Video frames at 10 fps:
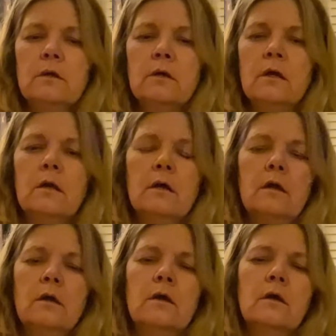
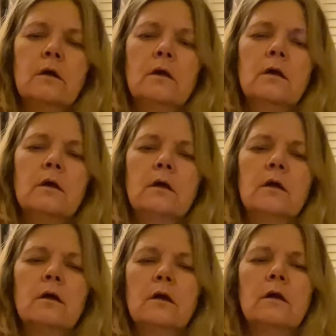
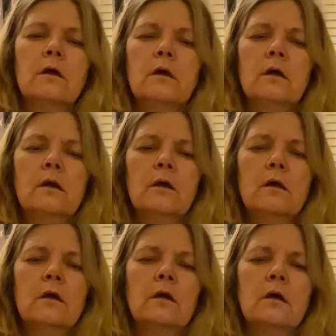
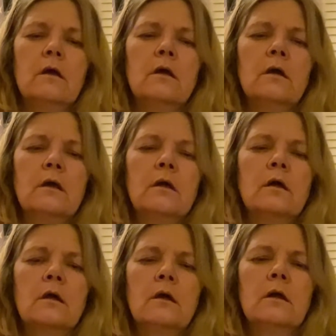(no one is talking)